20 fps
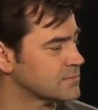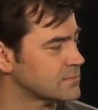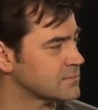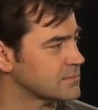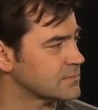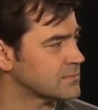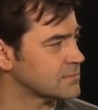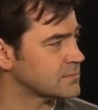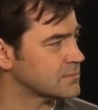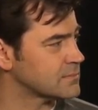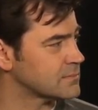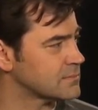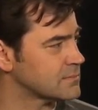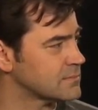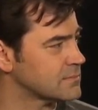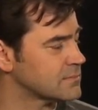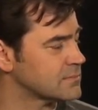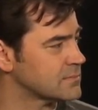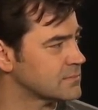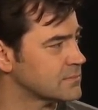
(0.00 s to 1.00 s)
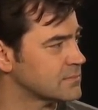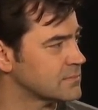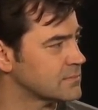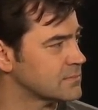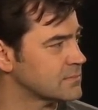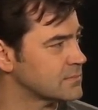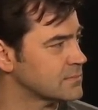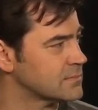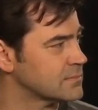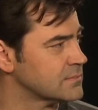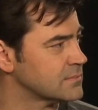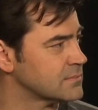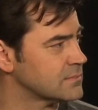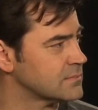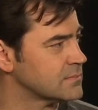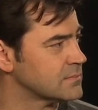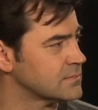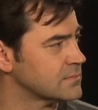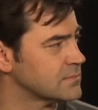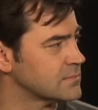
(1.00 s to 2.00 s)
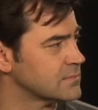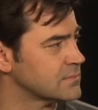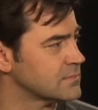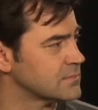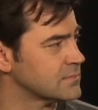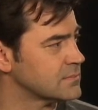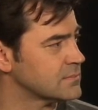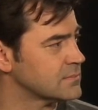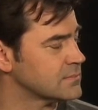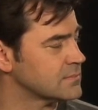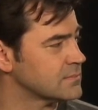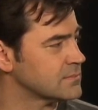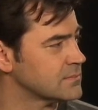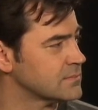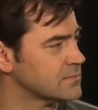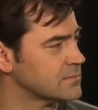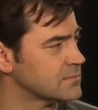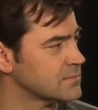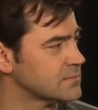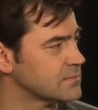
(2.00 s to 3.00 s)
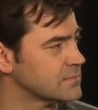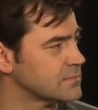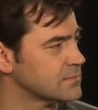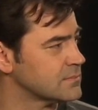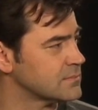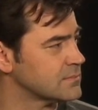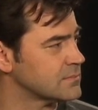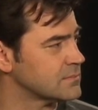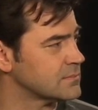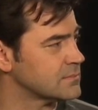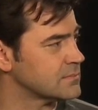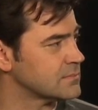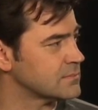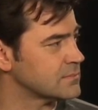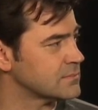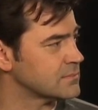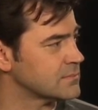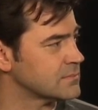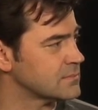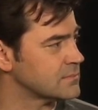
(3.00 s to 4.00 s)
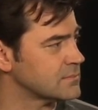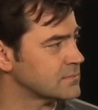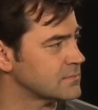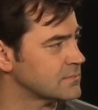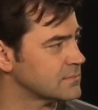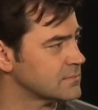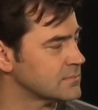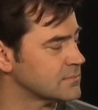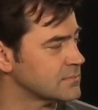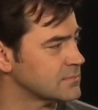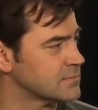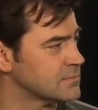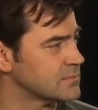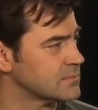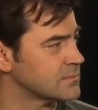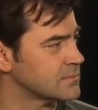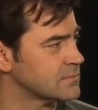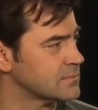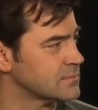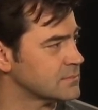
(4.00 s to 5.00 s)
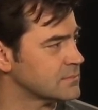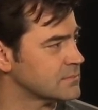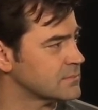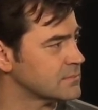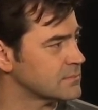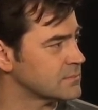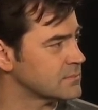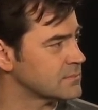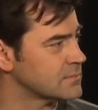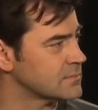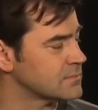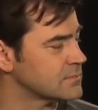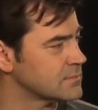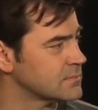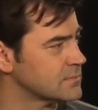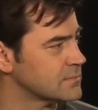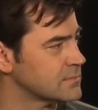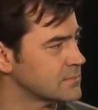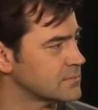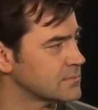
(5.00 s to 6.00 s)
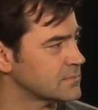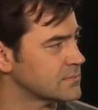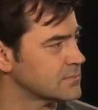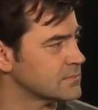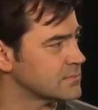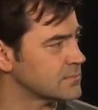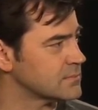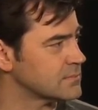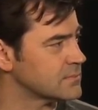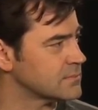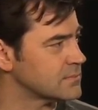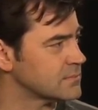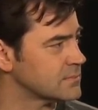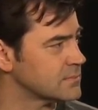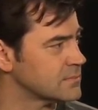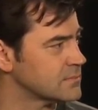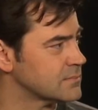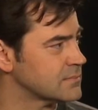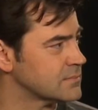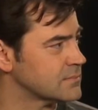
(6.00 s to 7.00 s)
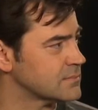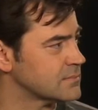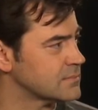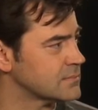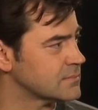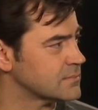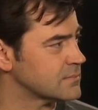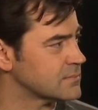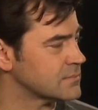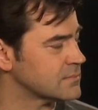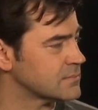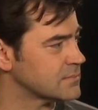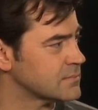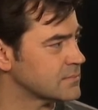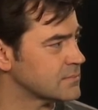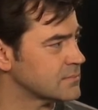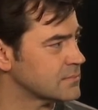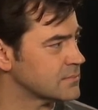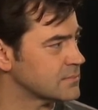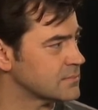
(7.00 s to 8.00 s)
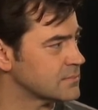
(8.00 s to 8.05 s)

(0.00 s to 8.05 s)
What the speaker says: This person isn't speaking.